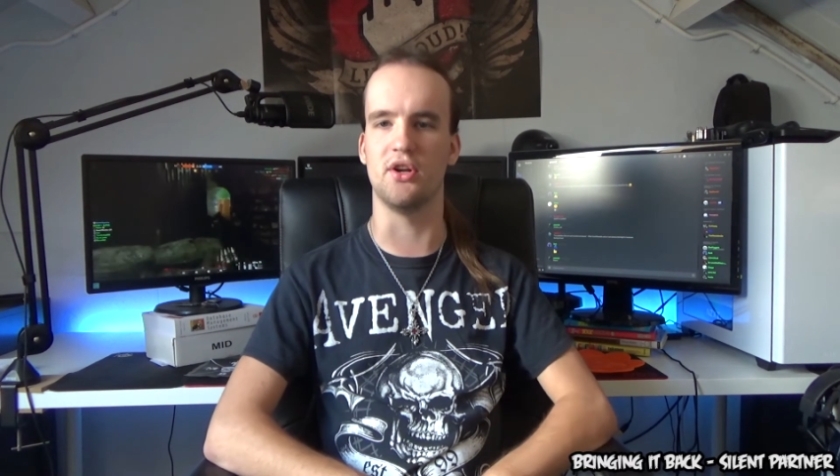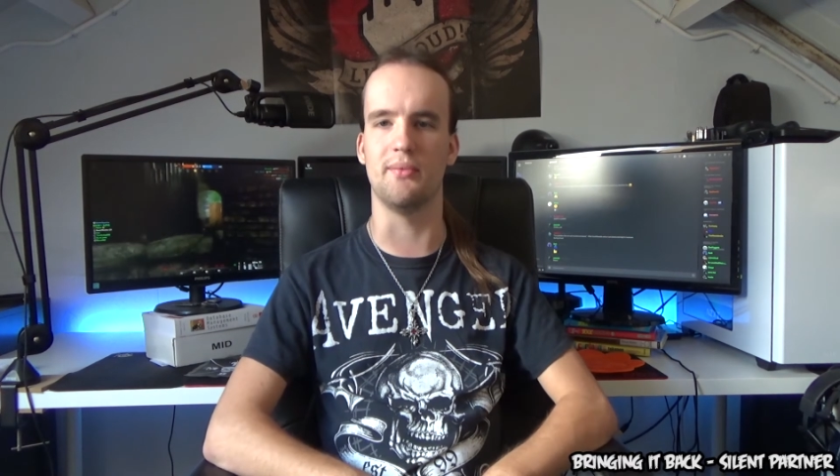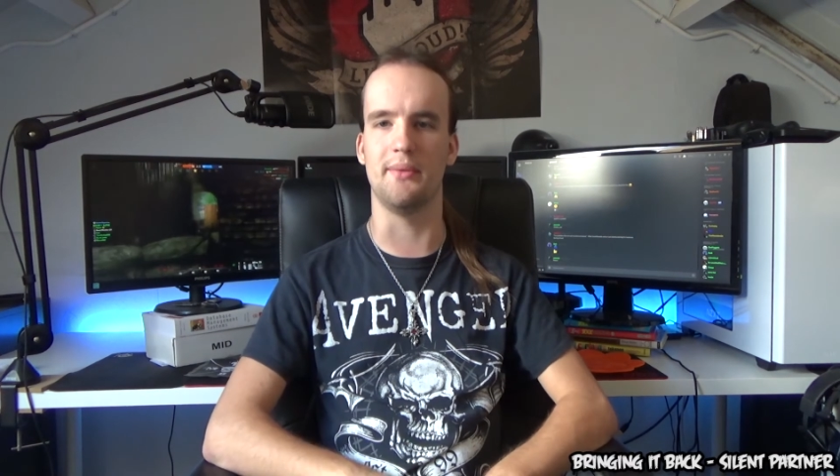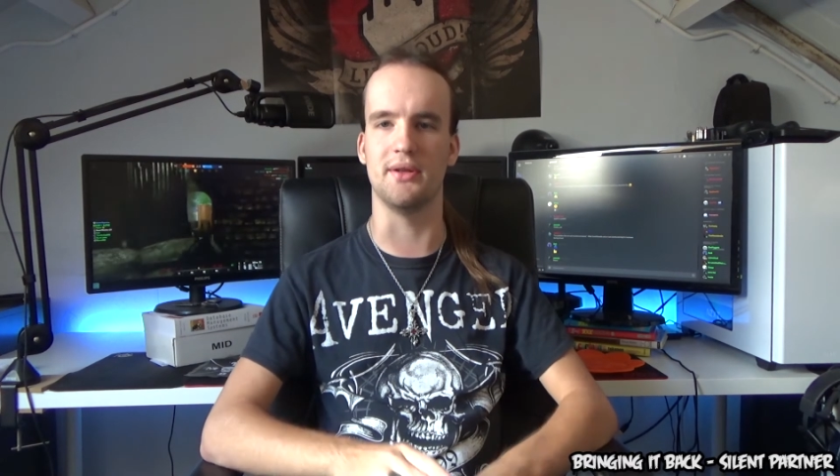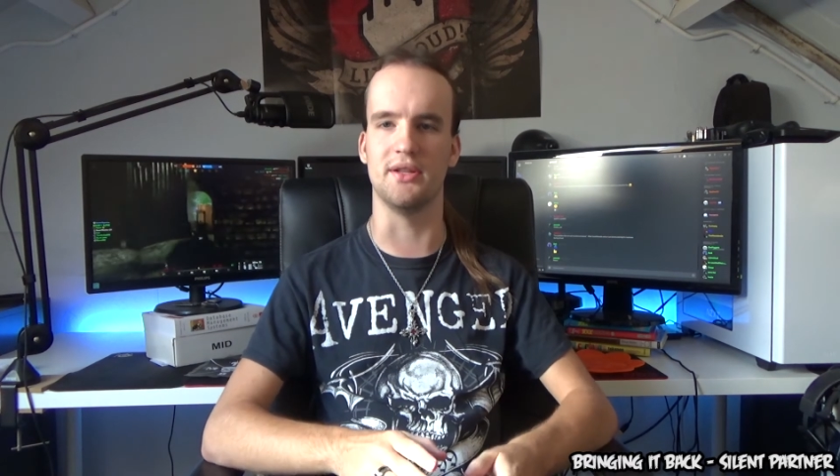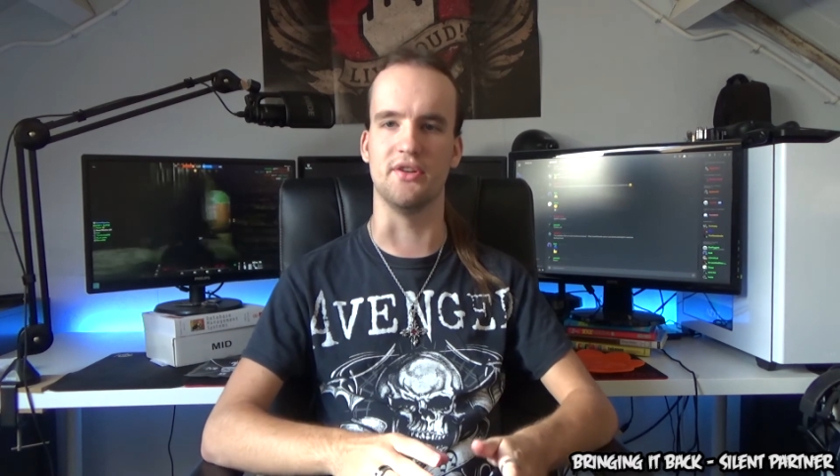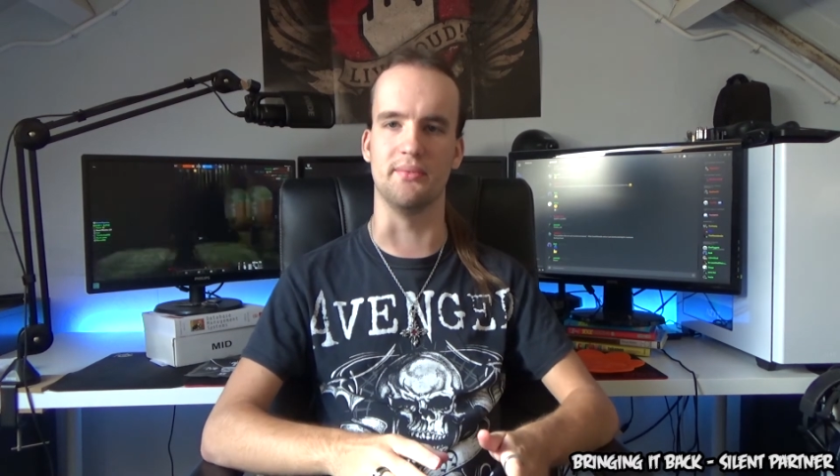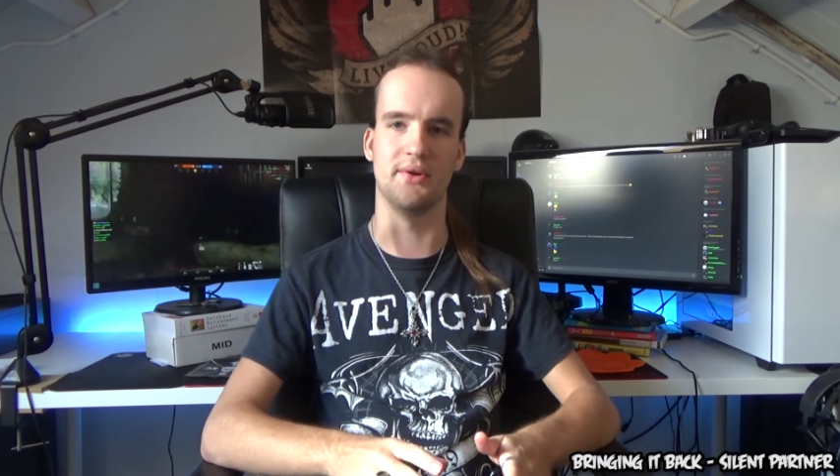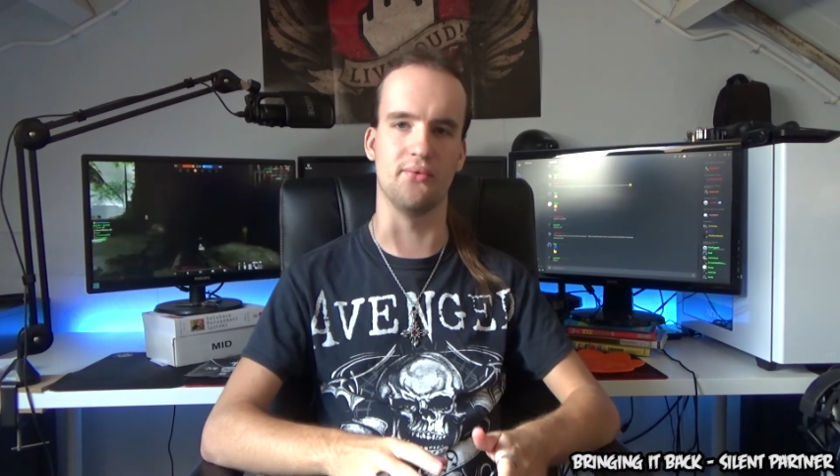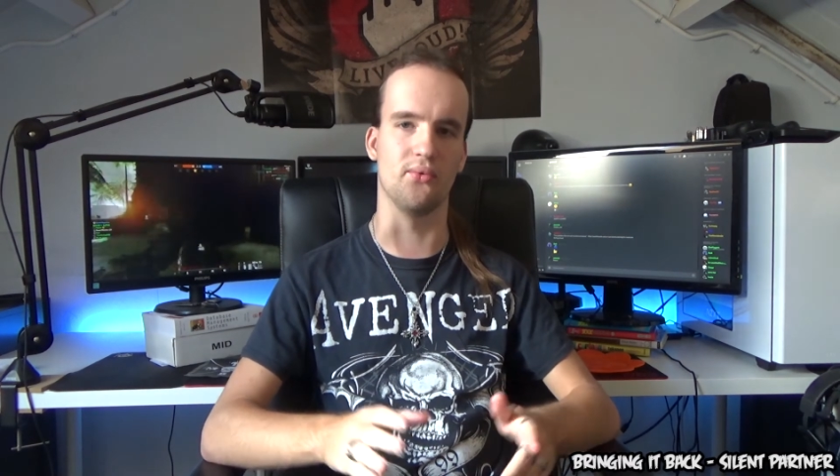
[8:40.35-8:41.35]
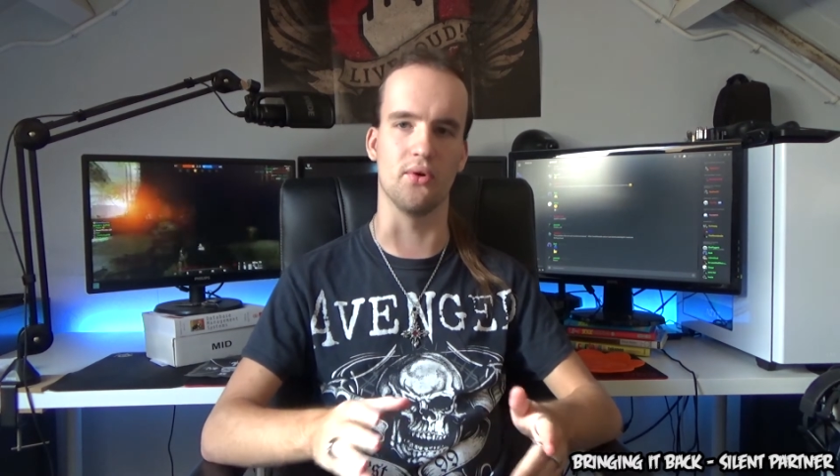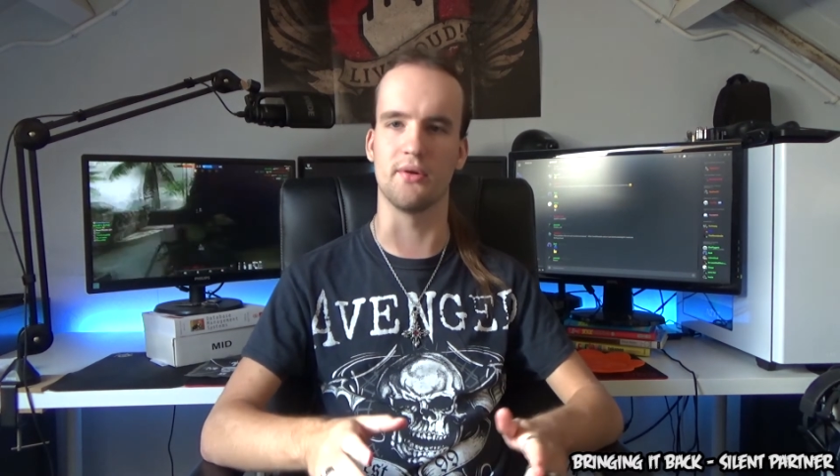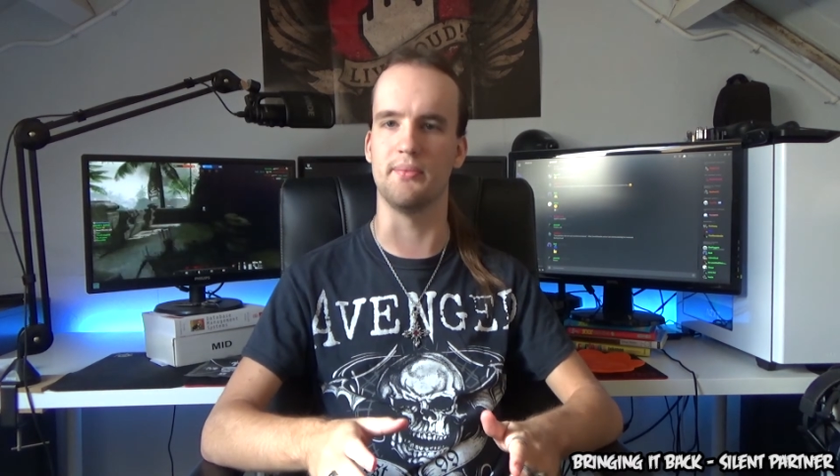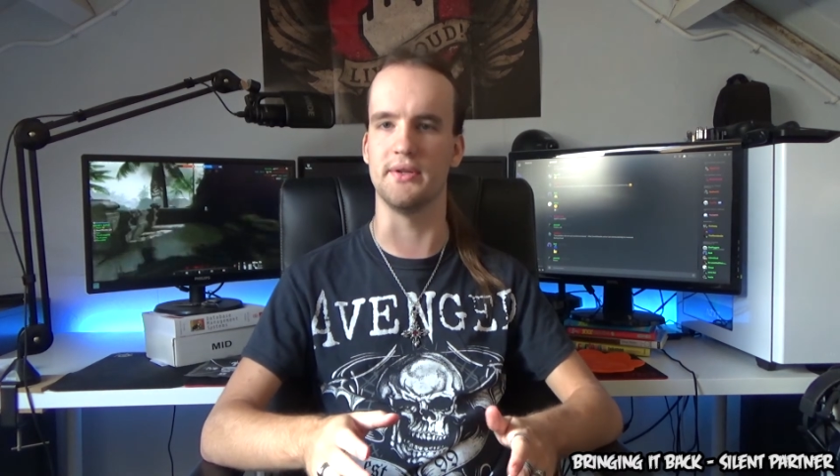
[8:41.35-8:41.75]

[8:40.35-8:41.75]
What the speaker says: you know, maybe a little bit of work.